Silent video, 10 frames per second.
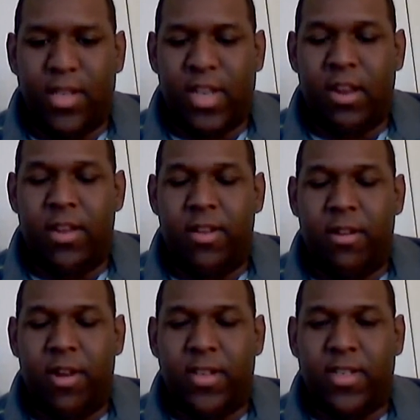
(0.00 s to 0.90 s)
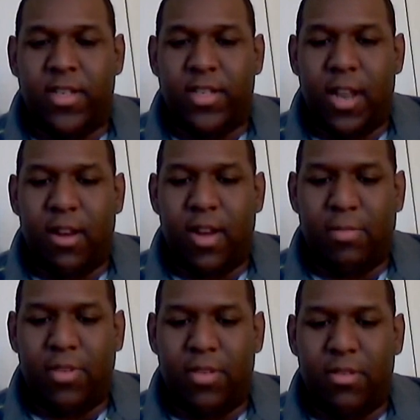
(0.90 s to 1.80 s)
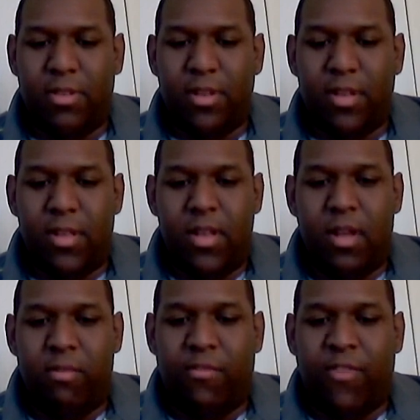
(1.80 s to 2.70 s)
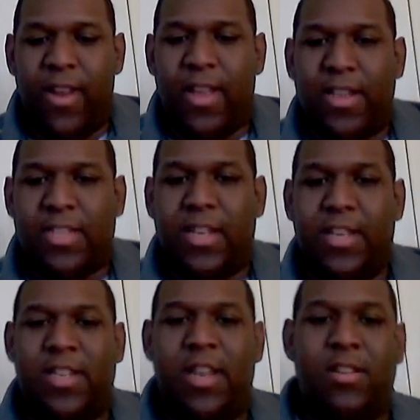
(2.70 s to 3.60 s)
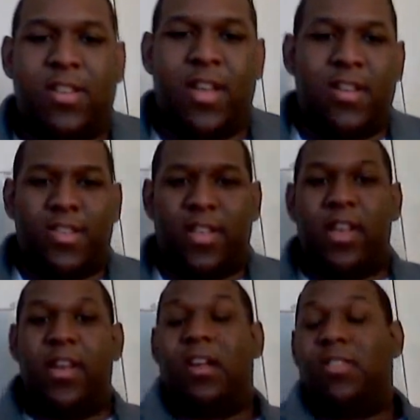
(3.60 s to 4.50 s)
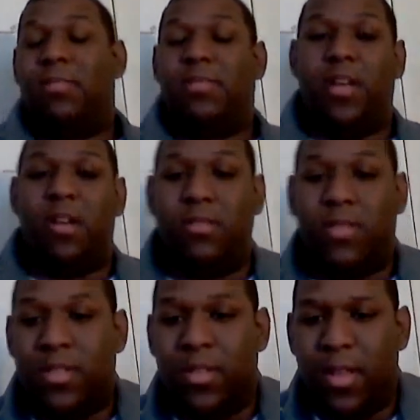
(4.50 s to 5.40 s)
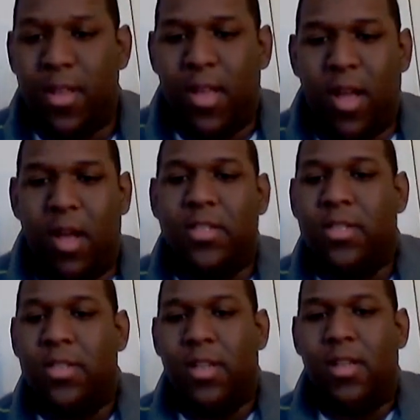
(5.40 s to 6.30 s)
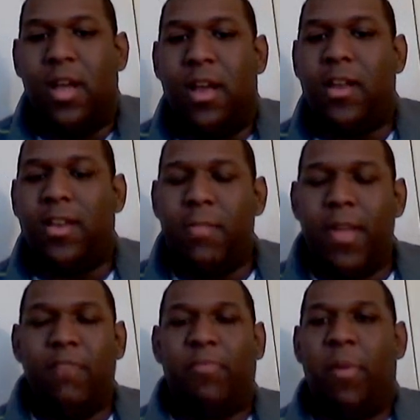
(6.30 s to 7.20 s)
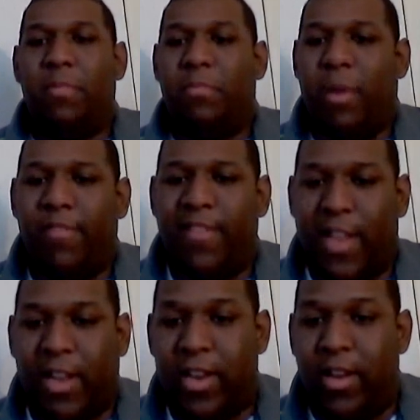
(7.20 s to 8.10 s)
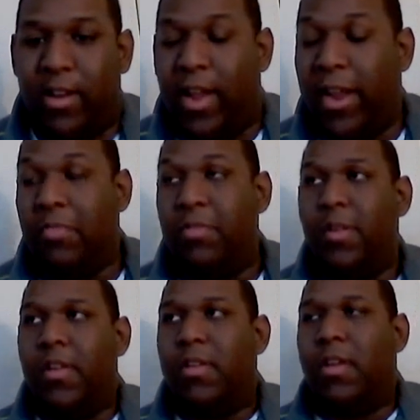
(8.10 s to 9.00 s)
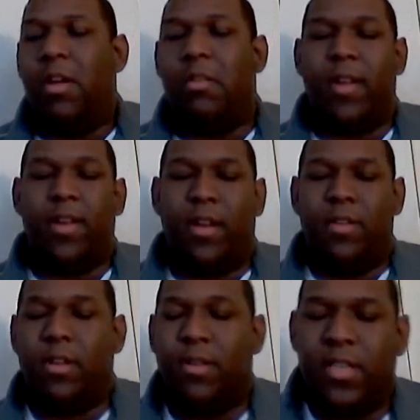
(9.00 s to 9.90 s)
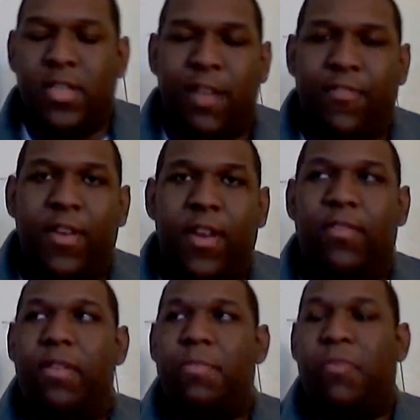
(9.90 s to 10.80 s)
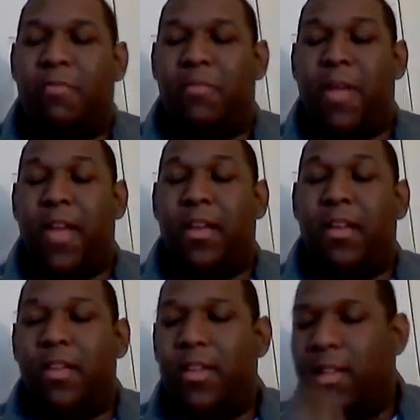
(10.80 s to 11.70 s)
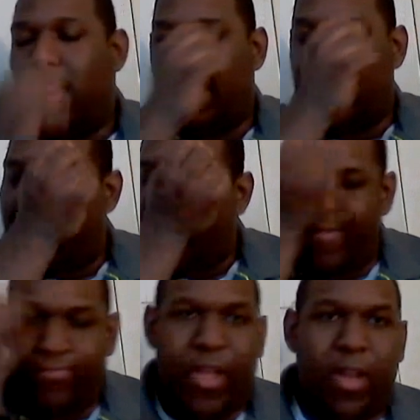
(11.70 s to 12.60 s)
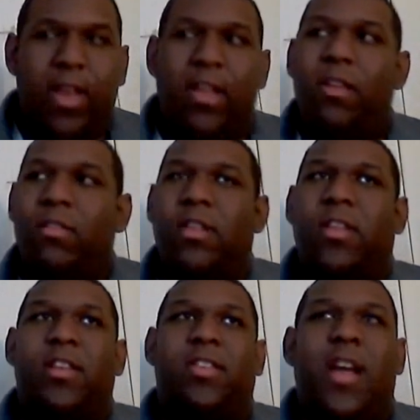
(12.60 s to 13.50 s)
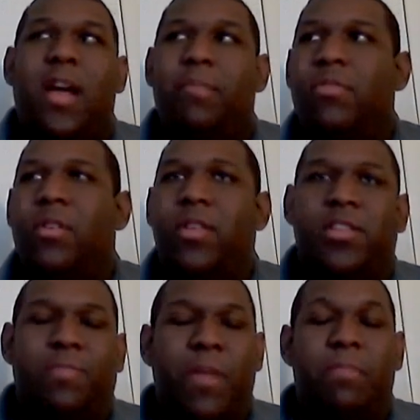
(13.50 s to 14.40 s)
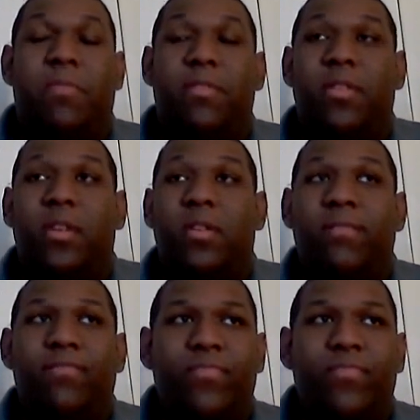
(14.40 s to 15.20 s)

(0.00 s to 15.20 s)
Sailor Uranus and Sailor Neptune. We finally get to see the Sailor Scouts as they announce themselves. They made it perfectly clear, right now, you know, it's definitely very problematic. They're here to stop, you know, these people, you know.